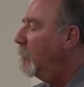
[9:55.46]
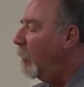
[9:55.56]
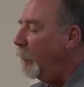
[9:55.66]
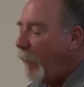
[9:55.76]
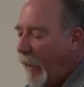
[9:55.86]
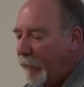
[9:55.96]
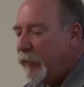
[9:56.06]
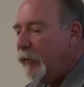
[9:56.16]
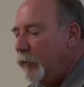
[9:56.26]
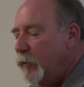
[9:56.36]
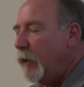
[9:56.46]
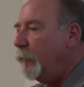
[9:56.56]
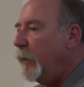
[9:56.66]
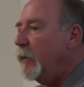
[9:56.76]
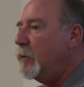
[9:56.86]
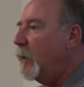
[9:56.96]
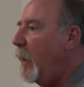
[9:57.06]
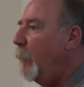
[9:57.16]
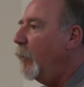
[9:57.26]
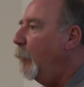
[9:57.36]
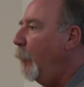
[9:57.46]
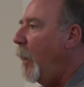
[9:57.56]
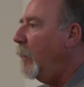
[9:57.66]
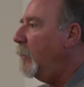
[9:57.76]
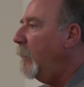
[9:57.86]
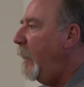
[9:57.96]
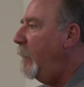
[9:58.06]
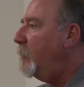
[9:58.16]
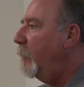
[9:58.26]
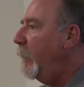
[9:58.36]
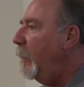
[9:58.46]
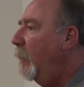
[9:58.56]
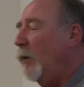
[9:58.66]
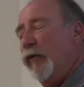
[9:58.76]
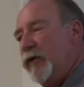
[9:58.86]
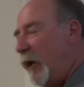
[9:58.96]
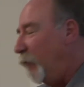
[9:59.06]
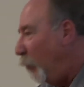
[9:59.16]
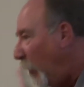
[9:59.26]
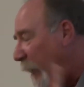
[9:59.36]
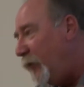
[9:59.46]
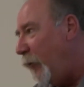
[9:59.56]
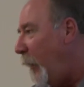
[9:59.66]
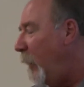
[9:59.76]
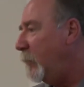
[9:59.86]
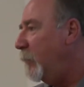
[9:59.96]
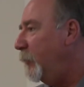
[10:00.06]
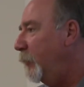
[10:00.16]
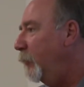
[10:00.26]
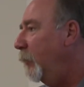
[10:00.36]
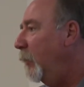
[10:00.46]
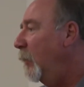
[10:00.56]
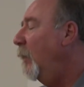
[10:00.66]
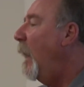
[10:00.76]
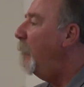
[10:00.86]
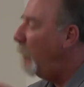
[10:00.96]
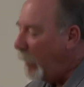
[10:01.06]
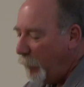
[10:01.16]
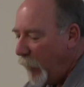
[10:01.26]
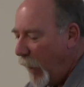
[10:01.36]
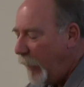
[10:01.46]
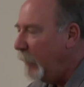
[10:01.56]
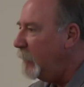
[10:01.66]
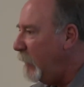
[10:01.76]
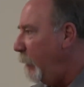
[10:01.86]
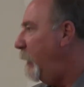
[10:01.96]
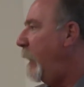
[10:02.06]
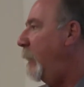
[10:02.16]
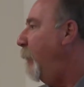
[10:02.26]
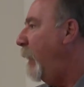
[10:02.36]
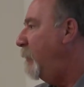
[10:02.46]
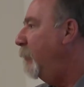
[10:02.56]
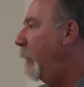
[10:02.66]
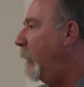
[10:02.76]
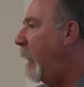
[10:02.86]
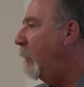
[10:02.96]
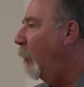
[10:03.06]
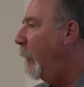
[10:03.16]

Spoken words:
So if I have to use something that's a chemical product occasionally, which I really try not to do, I'm not intimidated by doing that,